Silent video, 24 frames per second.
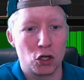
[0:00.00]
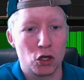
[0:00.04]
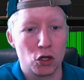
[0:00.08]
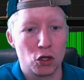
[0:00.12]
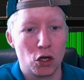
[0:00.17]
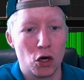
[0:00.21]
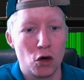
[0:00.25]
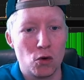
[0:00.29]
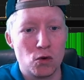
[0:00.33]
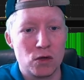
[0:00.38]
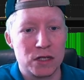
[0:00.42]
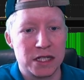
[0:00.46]

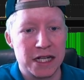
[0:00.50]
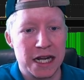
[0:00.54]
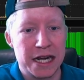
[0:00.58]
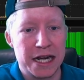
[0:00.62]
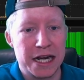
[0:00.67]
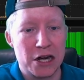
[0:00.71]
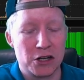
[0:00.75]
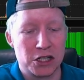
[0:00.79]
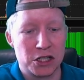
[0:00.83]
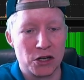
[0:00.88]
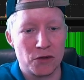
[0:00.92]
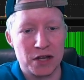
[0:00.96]
close
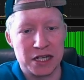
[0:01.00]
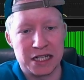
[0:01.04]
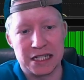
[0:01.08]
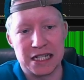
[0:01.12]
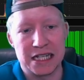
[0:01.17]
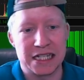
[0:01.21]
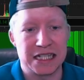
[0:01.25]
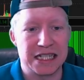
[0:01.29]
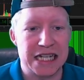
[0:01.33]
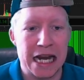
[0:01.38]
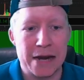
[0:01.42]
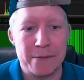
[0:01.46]
in here. So this is
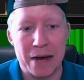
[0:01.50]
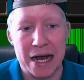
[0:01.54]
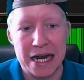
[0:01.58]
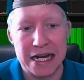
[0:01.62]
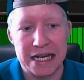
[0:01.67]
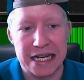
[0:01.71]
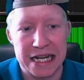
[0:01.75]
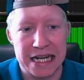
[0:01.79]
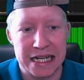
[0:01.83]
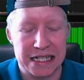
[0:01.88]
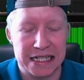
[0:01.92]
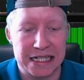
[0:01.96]
the same
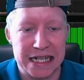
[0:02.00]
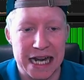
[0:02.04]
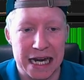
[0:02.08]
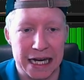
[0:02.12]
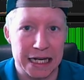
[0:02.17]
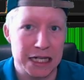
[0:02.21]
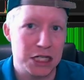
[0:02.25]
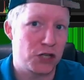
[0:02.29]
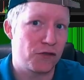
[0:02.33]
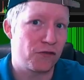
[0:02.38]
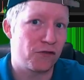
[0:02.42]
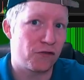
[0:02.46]
idea,
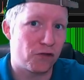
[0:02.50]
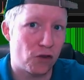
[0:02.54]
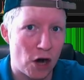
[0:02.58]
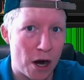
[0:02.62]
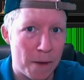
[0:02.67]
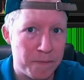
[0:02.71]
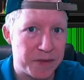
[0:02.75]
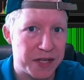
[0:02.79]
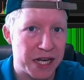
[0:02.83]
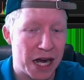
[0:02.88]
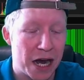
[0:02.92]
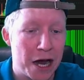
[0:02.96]
seconds
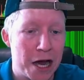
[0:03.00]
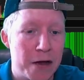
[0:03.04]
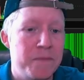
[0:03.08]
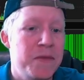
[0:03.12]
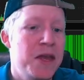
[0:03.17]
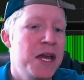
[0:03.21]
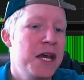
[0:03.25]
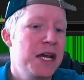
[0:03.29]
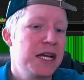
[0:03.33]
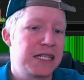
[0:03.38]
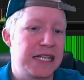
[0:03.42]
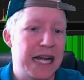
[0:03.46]
from
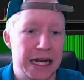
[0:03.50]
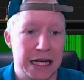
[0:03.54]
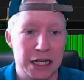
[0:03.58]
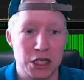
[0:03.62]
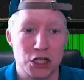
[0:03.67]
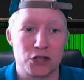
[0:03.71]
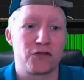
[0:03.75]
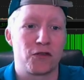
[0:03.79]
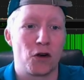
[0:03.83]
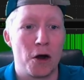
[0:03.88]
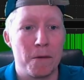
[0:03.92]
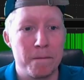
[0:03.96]
time,
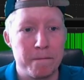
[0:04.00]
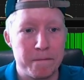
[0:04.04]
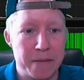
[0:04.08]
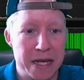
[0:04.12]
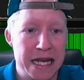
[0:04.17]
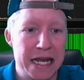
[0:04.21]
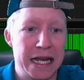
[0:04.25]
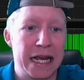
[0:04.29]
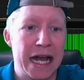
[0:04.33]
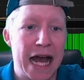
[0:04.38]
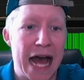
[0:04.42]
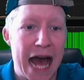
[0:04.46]
seconds from
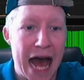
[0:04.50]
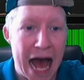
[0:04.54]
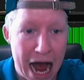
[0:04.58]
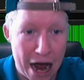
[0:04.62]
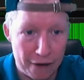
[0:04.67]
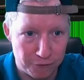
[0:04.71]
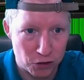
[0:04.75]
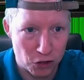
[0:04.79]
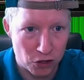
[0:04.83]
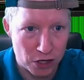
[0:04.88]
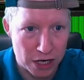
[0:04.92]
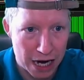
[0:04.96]
being
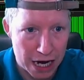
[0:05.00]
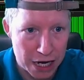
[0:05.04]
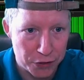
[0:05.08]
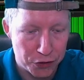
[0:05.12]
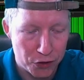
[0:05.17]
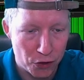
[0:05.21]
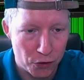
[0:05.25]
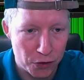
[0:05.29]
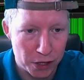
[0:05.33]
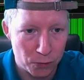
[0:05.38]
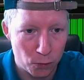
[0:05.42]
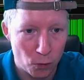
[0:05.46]
after
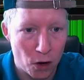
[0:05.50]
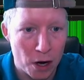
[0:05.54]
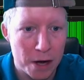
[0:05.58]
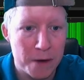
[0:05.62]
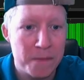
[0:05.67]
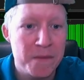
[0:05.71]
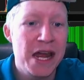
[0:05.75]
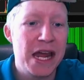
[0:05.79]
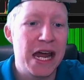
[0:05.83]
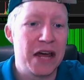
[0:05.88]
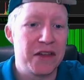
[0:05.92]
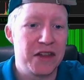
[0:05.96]

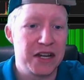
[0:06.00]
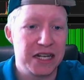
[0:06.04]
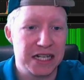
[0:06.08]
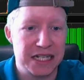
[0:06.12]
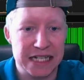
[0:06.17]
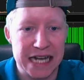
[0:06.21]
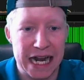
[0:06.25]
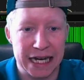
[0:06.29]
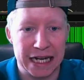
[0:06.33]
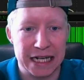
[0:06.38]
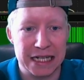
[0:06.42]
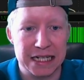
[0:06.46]
9:31, and then
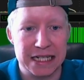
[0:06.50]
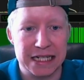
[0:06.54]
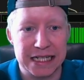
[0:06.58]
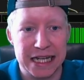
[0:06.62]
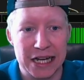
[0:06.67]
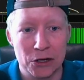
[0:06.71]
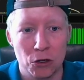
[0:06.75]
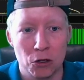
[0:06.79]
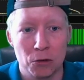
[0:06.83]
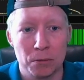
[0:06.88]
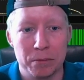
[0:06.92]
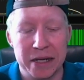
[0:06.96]
seconds
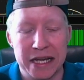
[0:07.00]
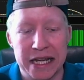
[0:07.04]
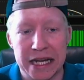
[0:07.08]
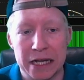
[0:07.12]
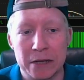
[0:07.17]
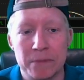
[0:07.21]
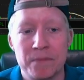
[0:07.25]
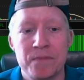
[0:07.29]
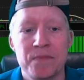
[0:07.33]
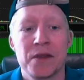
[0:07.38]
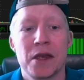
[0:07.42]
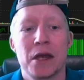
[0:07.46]
till
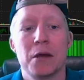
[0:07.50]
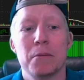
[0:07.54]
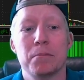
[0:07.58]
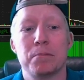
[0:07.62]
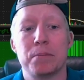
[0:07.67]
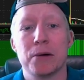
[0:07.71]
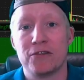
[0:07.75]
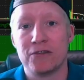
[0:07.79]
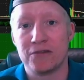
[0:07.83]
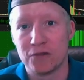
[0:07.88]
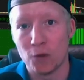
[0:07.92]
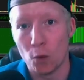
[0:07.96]
being
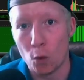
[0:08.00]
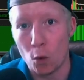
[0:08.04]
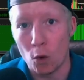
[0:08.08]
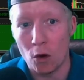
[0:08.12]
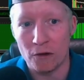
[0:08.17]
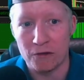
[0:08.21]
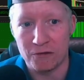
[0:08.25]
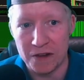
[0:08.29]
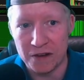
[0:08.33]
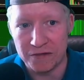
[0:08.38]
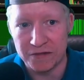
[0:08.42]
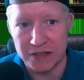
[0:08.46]

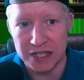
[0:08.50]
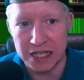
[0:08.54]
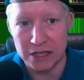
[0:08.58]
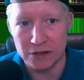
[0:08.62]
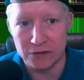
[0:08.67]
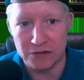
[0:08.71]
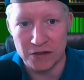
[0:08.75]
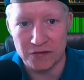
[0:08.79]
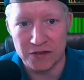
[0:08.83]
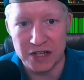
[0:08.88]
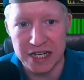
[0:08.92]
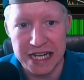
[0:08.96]
before
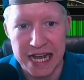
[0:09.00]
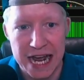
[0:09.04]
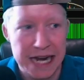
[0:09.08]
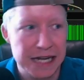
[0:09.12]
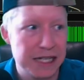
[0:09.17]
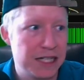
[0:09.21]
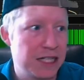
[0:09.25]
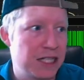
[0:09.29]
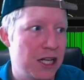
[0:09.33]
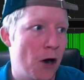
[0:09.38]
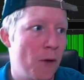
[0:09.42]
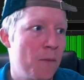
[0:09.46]

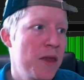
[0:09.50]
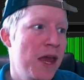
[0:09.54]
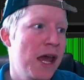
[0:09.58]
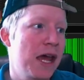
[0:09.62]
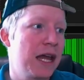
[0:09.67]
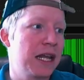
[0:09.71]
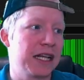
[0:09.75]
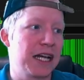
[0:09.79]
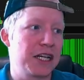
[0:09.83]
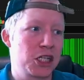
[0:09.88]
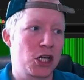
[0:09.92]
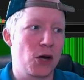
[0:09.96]
1558. So
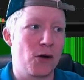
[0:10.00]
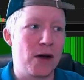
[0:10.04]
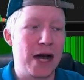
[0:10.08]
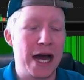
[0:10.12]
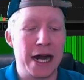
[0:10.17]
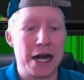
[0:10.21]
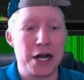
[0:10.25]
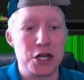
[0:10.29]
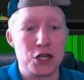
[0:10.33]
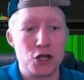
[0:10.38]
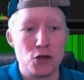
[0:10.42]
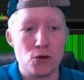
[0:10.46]
let's go
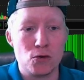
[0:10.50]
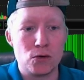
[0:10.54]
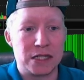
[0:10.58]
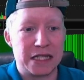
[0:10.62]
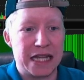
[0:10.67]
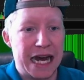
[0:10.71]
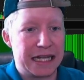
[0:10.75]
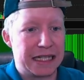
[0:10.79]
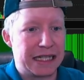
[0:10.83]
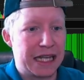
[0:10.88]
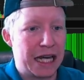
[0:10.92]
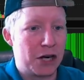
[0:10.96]
ahead and use
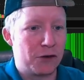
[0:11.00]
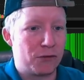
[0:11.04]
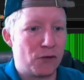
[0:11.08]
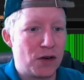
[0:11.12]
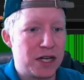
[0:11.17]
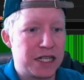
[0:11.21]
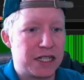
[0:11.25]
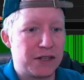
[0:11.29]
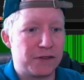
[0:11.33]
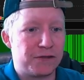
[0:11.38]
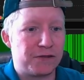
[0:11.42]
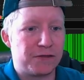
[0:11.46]
that then. If
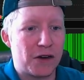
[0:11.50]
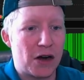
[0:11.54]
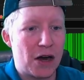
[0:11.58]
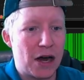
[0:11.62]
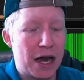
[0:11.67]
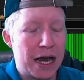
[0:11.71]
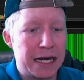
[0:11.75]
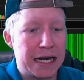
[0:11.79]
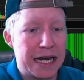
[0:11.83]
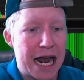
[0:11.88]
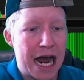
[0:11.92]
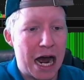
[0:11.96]
we
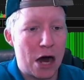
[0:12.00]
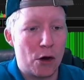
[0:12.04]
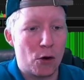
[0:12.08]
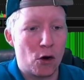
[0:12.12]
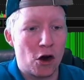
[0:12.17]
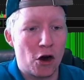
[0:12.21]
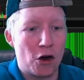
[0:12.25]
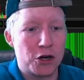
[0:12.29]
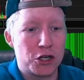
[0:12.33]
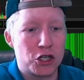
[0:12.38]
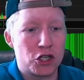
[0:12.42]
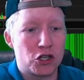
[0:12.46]
define
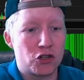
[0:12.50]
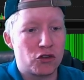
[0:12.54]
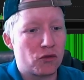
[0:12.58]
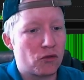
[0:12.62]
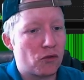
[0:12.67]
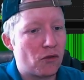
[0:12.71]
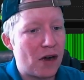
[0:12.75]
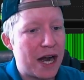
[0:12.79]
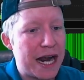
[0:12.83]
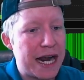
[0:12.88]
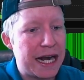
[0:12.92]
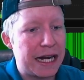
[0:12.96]
now our
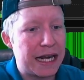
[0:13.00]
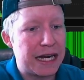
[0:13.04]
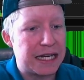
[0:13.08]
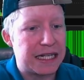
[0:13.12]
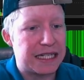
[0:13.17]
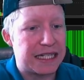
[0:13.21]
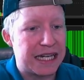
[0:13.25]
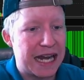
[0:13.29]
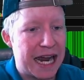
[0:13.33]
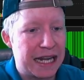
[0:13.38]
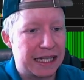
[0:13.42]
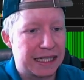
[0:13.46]

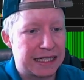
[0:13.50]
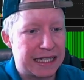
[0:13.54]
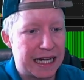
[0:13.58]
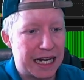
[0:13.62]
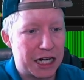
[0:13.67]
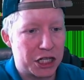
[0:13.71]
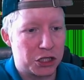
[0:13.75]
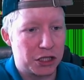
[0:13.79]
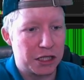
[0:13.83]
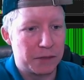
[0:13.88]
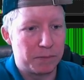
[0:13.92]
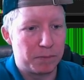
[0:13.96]
trading day, let's
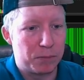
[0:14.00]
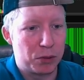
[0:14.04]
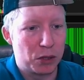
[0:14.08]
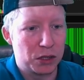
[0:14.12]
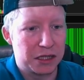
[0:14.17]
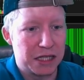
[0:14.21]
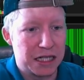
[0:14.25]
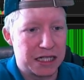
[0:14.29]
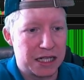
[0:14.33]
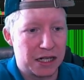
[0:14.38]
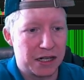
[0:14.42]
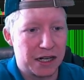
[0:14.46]
actually
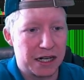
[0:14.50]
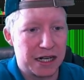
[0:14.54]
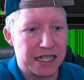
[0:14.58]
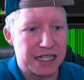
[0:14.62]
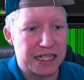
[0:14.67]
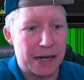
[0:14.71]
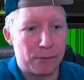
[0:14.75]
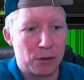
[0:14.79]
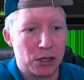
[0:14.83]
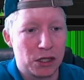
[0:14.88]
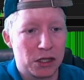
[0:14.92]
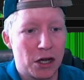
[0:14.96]
put this on
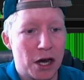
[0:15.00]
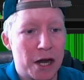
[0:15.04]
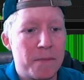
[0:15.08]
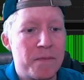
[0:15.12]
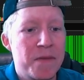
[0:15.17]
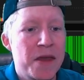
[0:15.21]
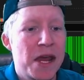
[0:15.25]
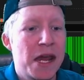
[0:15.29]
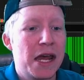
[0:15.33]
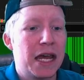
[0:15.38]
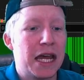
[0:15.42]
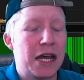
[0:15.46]
a separate
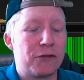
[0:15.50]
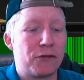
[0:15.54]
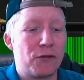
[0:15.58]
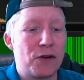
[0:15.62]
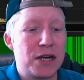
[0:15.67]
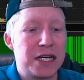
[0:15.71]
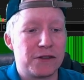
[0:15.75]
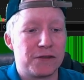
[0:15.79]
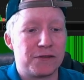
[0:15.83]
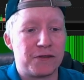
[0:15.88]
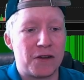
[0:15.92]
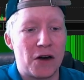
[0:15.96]
line. If
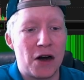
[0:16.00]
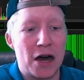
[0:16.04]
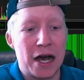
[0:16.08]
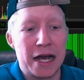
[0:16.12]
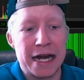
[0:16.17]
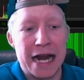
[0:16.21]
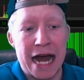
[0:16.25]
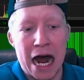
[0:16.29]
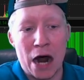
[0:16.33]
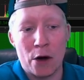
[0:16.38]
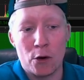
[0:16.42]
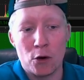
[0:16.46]
we
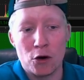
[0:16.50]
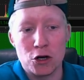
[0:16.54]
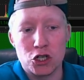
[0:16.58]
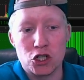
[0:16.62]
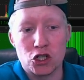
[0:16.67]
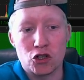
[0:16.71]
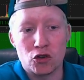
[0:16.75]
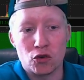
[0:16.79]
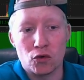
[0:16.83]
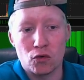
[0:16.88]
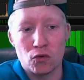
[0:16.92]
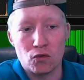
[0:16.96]
define our
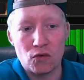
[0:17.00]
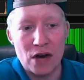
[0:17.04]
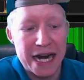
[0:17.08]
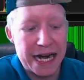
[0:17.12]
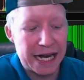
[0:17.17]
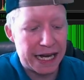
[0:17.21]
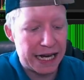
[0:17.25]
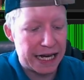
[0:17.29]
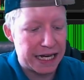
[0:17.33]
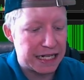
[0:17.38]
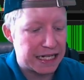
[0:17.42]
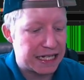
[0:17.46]

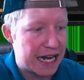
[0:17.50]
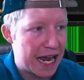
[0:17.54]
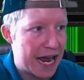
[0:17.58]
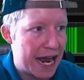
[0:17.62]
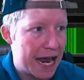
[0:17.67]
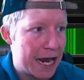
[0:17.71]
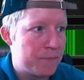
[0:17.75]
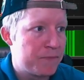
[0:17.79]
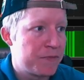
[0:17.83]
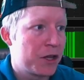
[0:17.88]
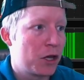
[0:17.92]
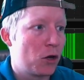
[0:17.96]
trading
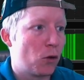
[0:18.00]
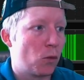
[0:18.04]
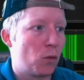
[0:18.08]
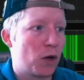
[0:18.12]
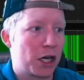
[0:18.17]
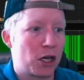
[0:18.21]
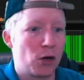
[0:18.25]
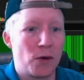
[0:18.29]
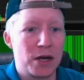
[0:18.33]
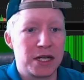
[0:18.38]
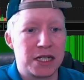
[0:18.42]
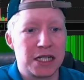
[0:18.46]
day,
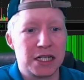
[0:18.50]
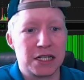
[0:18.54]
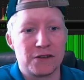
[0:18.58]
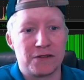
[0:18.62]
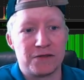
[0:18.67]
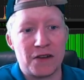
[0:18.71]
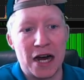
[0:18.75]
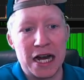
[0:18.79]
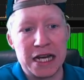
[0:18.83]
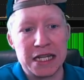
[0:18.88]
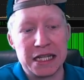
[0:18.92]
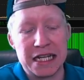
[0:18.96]
we're going to
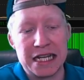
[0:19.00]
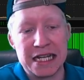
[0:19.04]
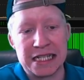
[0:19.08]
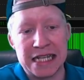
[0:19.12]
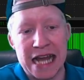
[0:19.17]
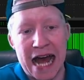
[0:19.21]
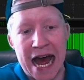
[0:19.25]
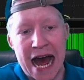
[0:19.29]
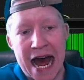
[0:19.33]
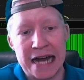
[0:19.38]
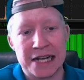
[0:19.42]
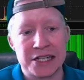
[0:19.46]
define
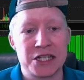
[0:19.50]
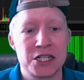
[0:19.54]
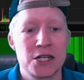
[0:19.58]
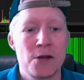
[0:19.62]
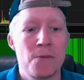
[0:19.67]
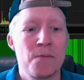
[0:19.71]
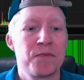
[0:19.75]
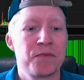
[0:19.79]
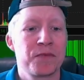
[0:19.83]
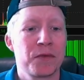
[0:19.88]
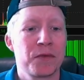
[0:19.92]
this as